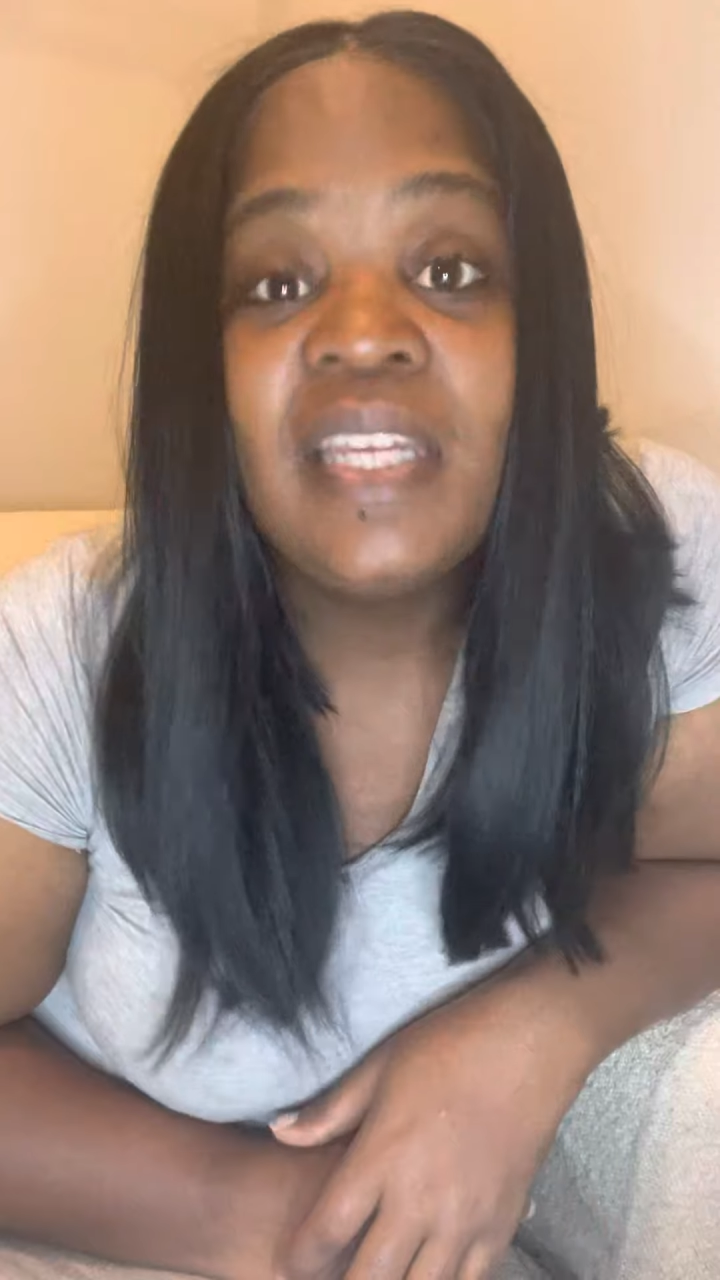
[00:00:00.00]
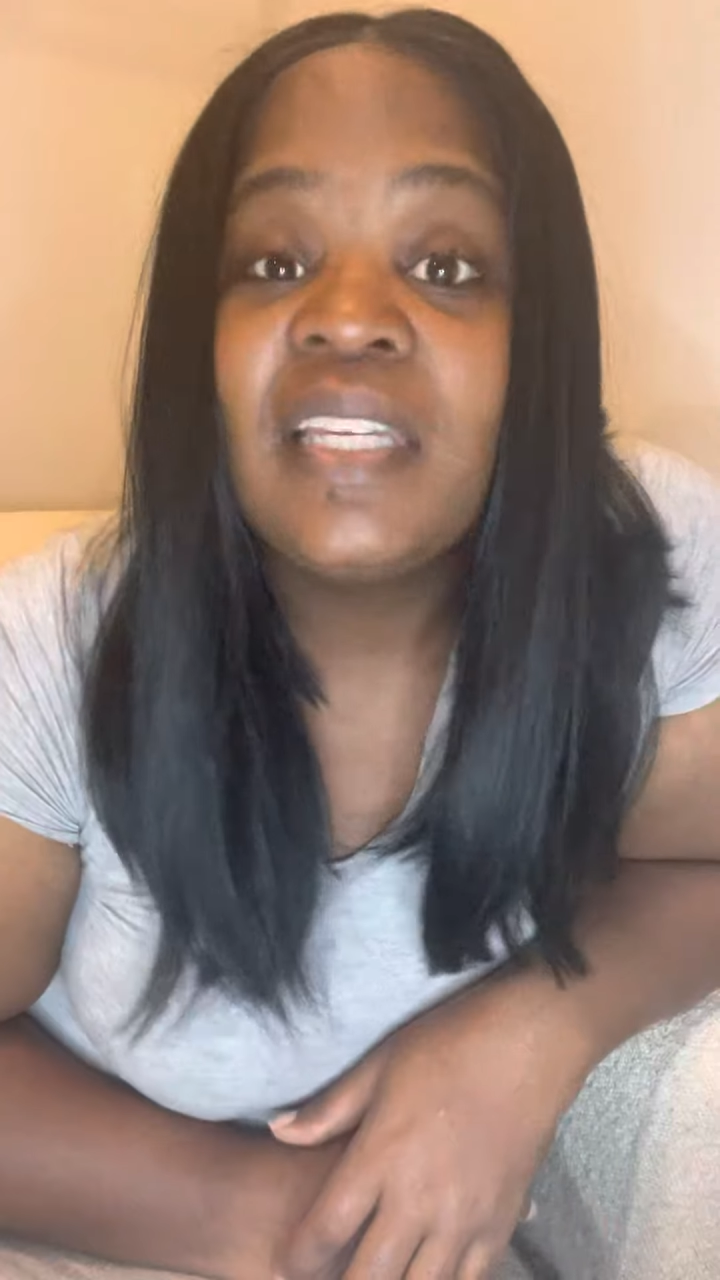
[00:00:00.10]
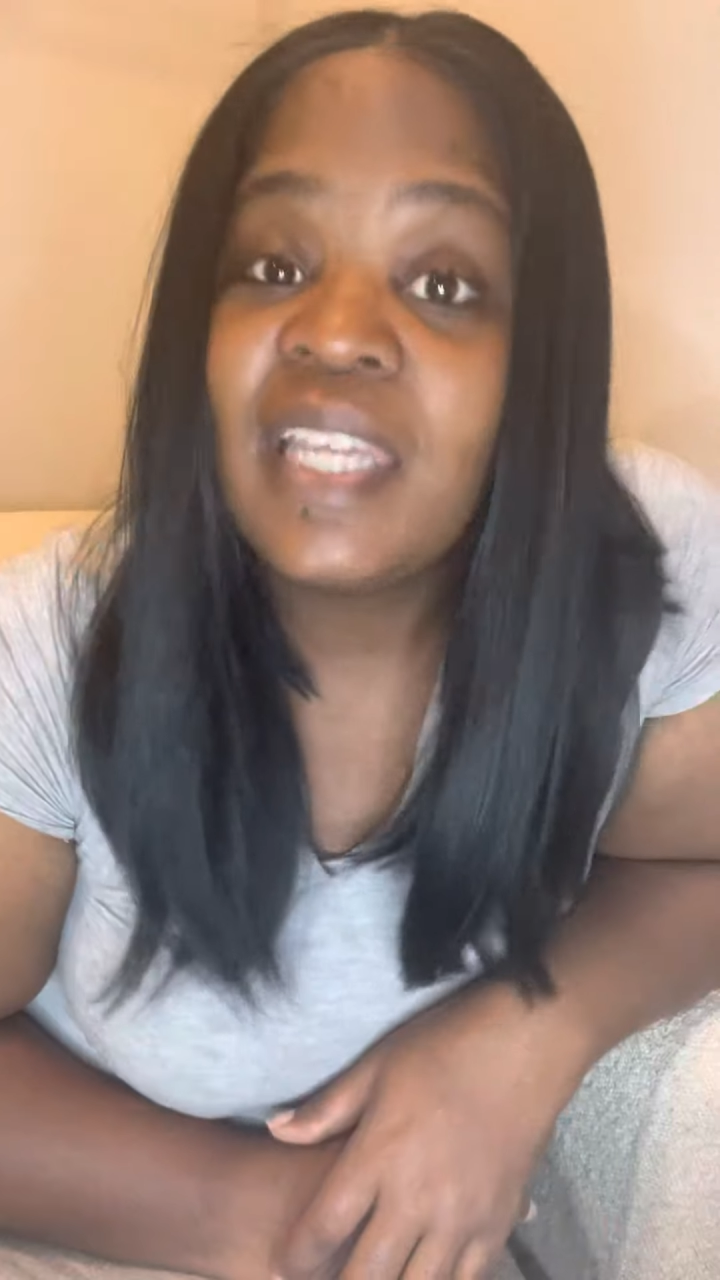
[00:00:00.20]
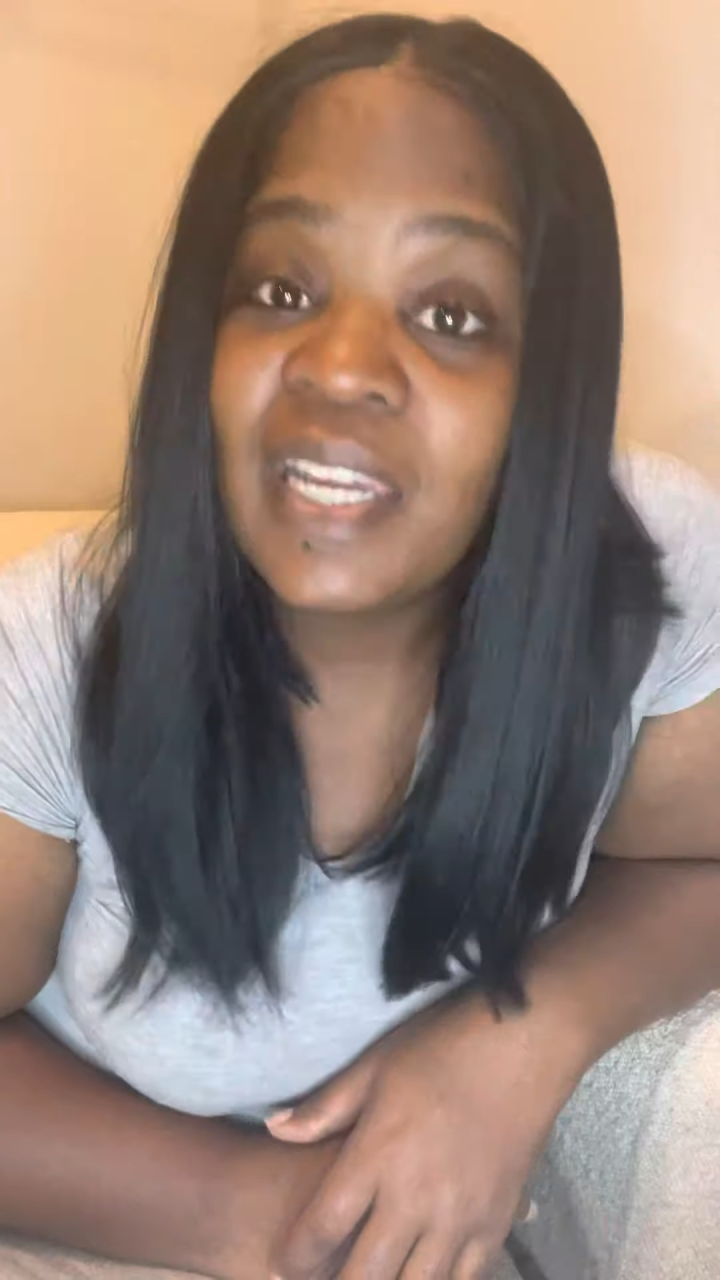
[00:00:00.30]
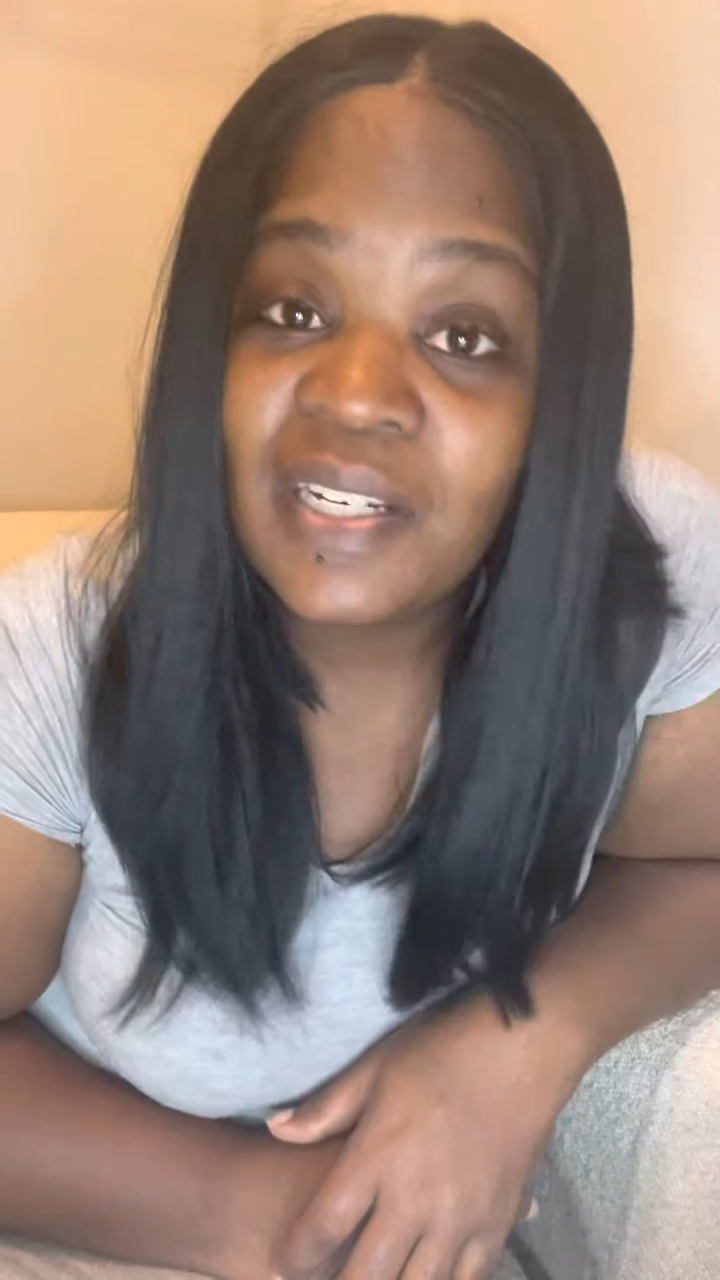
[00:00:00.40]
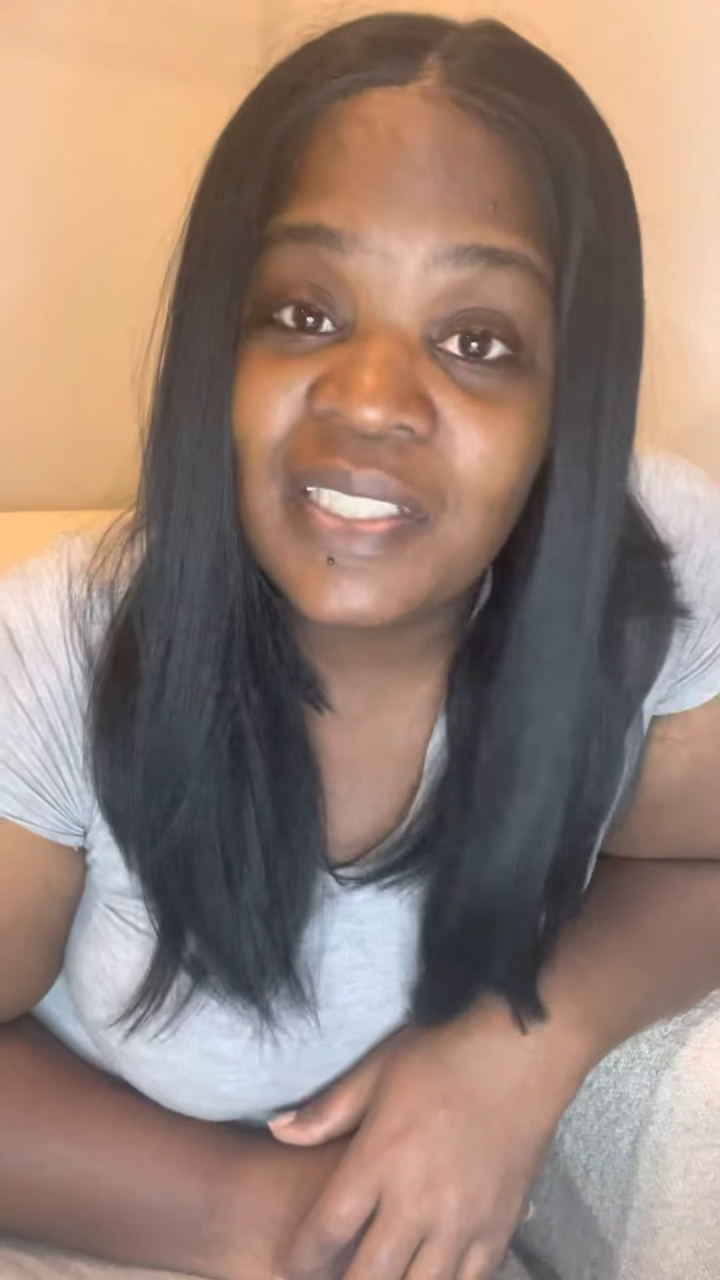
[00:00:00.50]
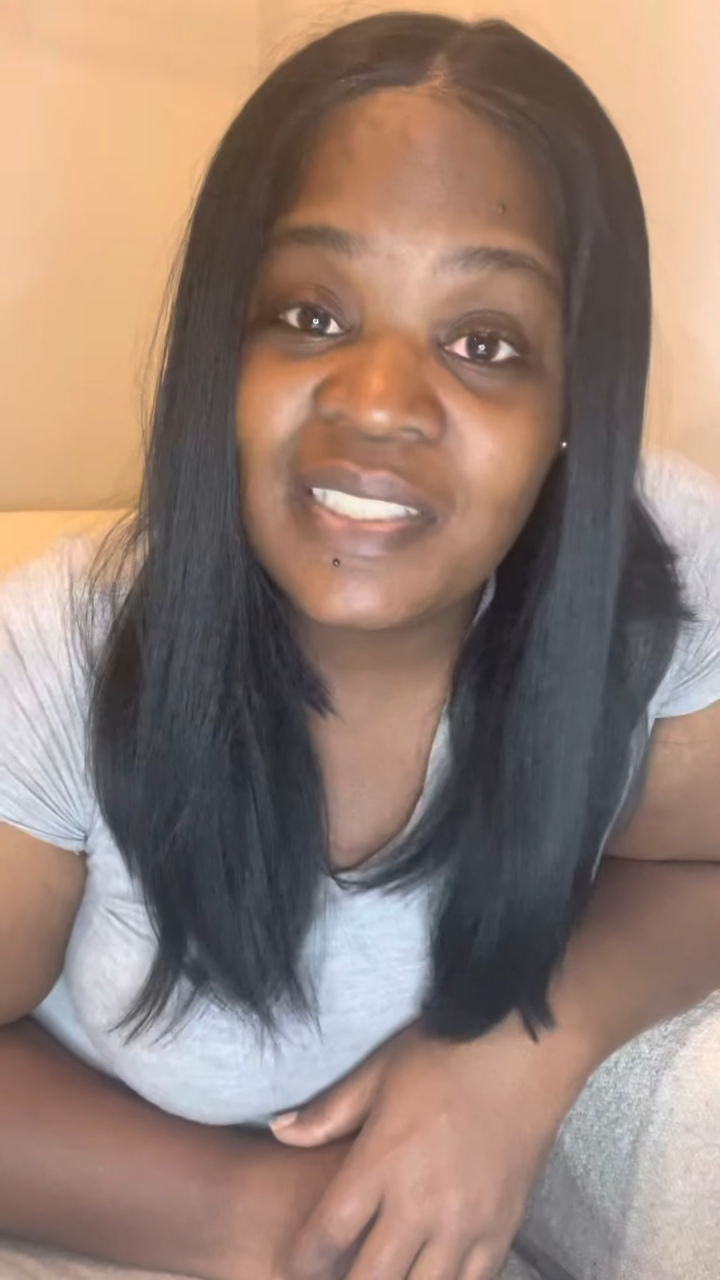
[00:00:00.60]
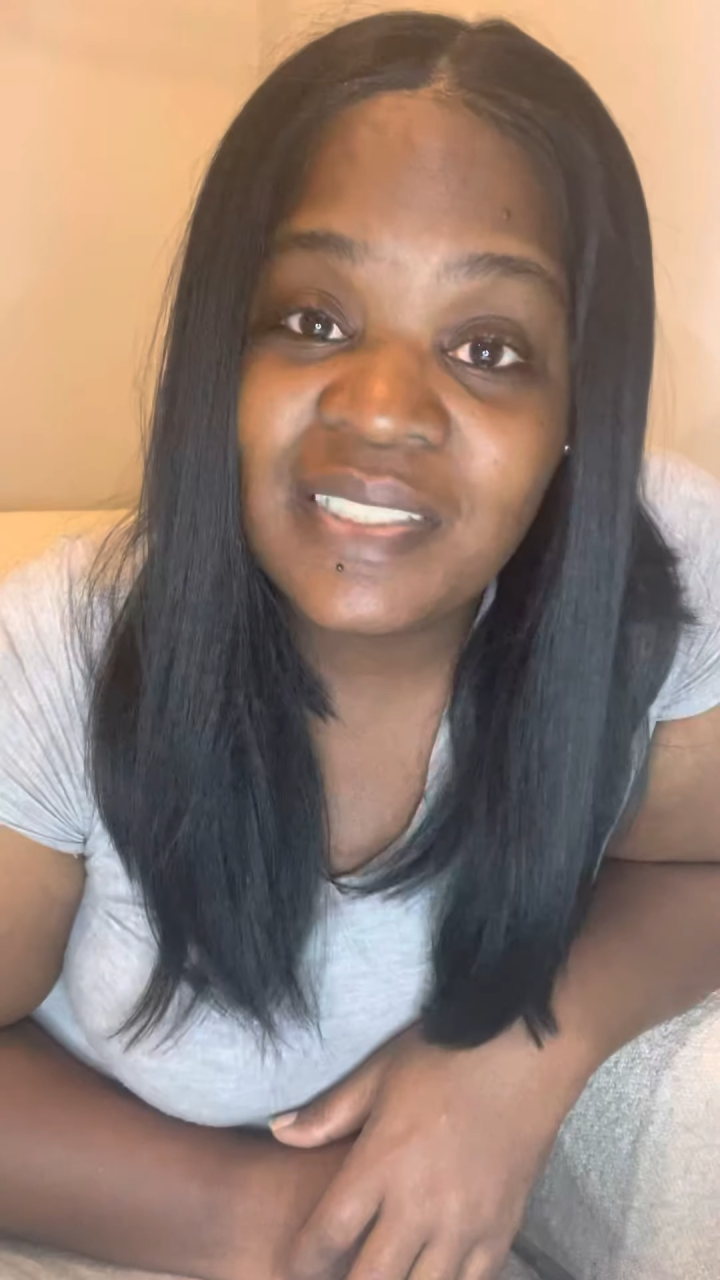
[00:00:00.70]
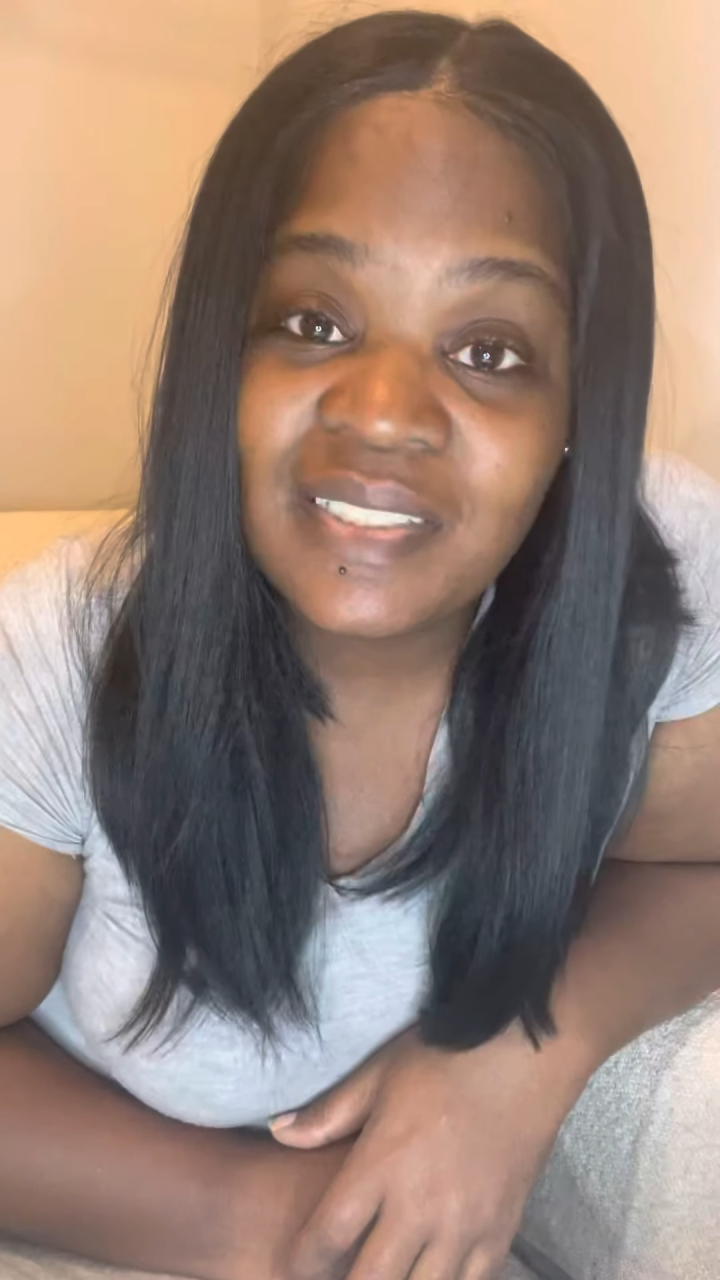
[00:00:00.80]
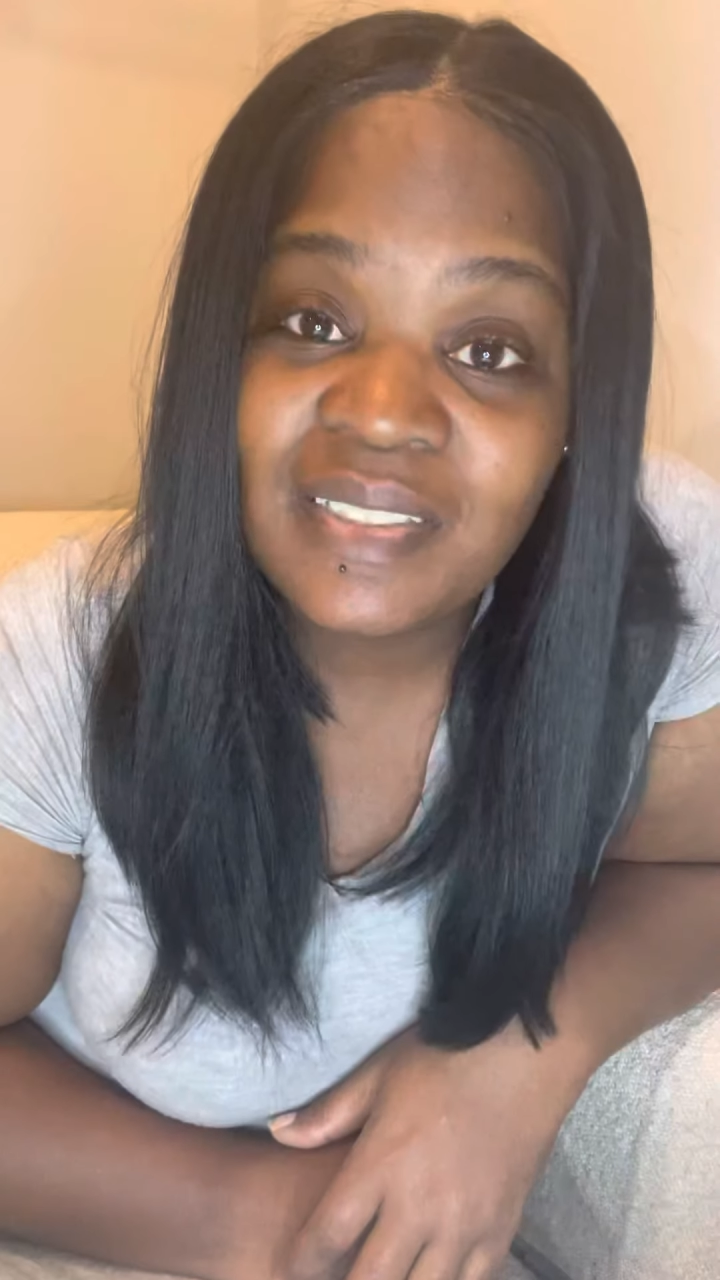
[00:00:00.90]

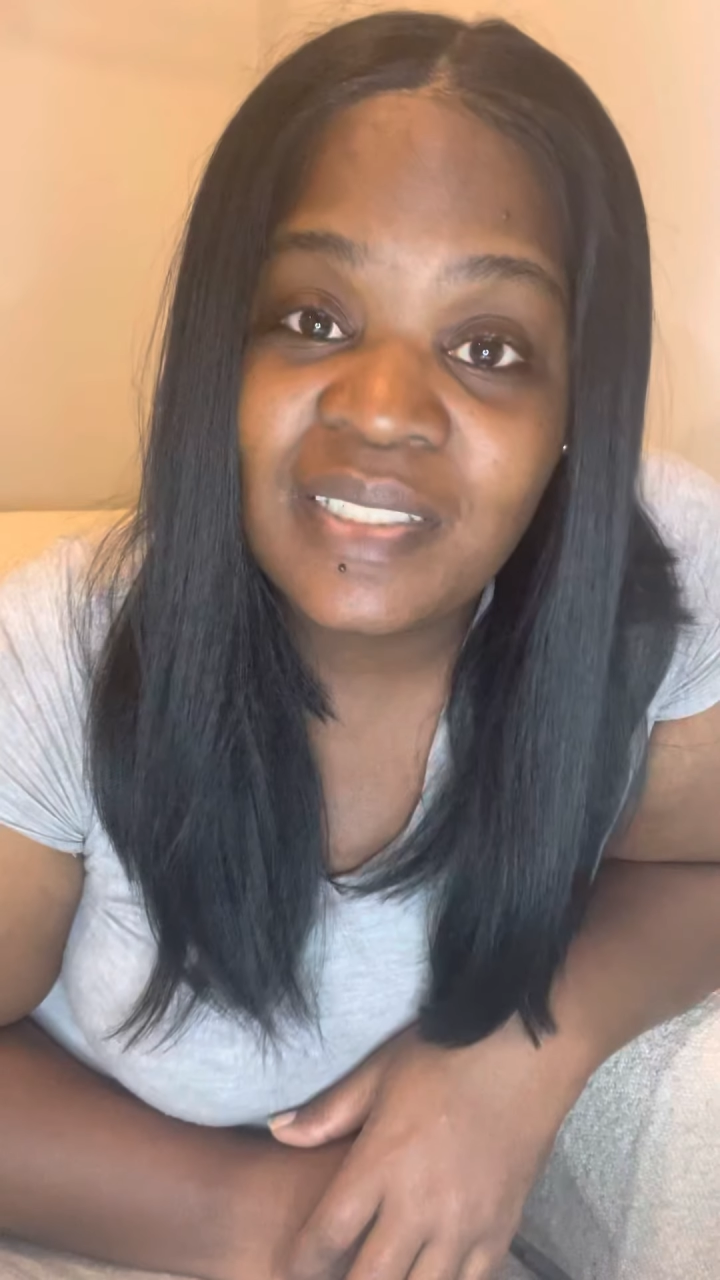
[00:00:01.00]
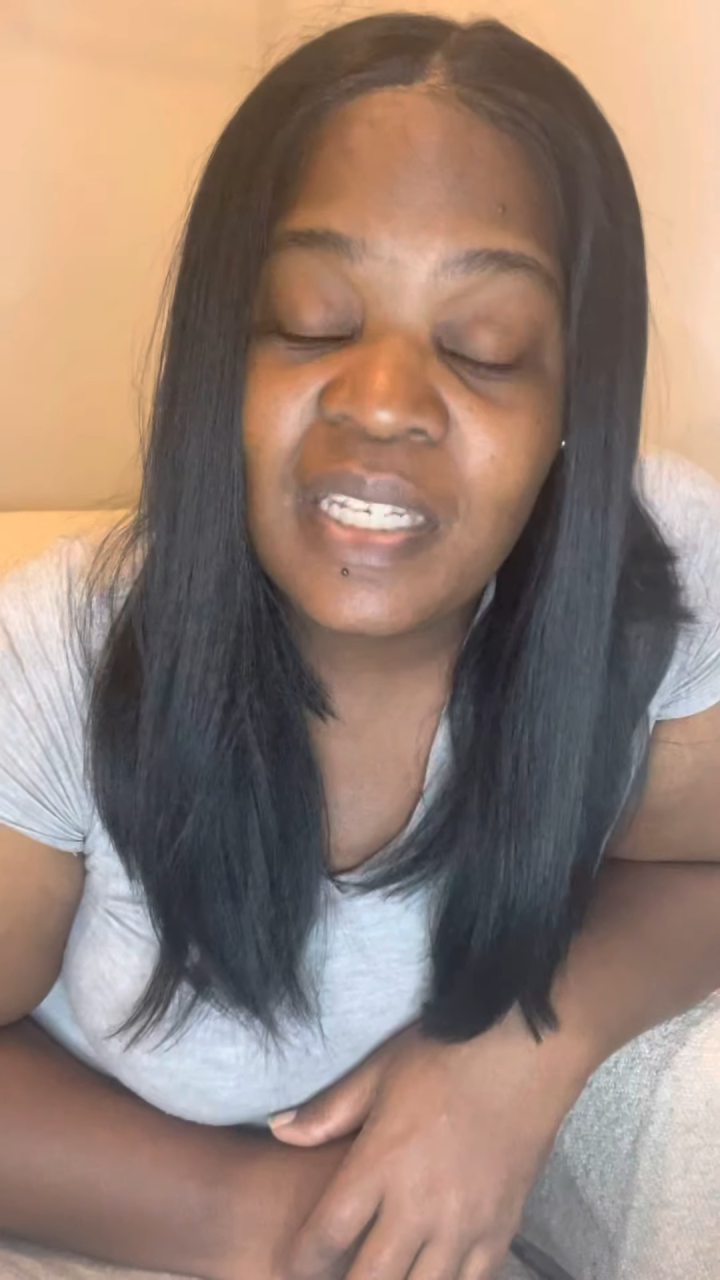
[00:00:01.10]
careless,